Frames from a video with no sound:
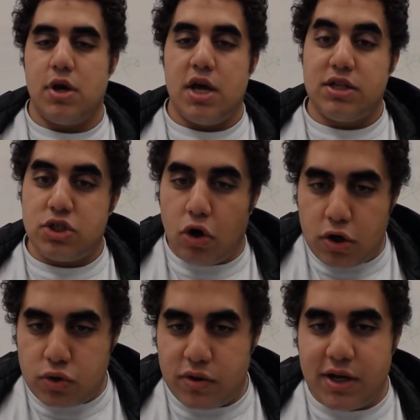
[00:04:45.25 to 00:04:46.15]
It
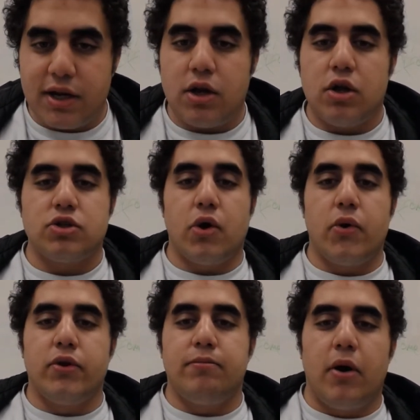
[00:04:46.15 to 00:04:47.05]
starts with a little
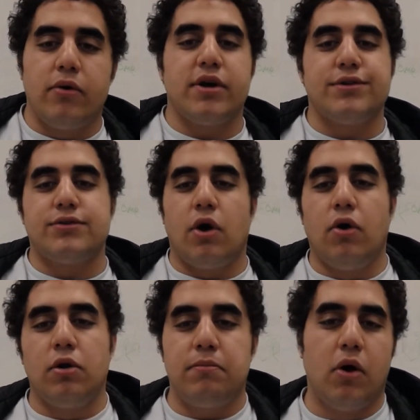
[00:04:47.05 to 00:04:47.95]
soul pocus,
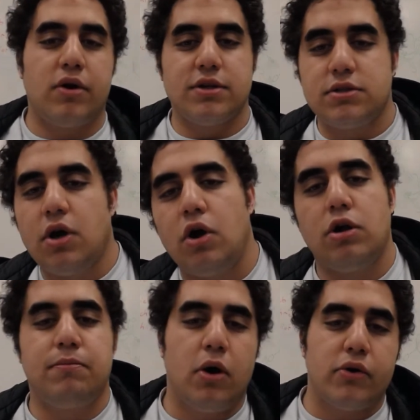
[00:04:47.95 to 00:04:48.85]
soul pocus,
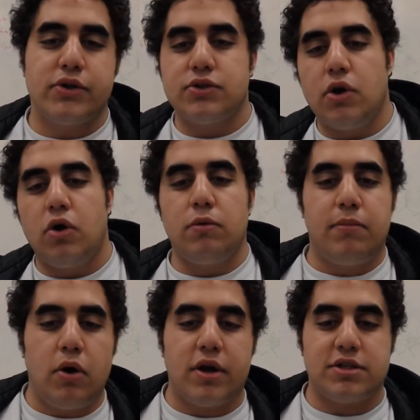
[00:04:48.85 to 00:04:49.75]
soul pocus, soul
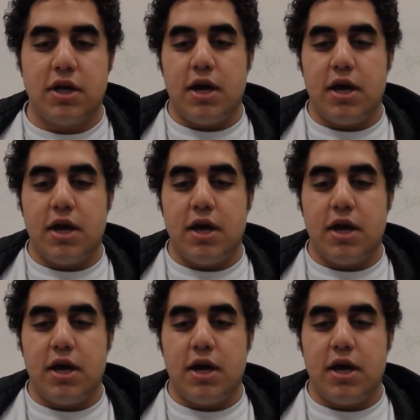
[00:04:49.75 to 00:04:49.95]
pocus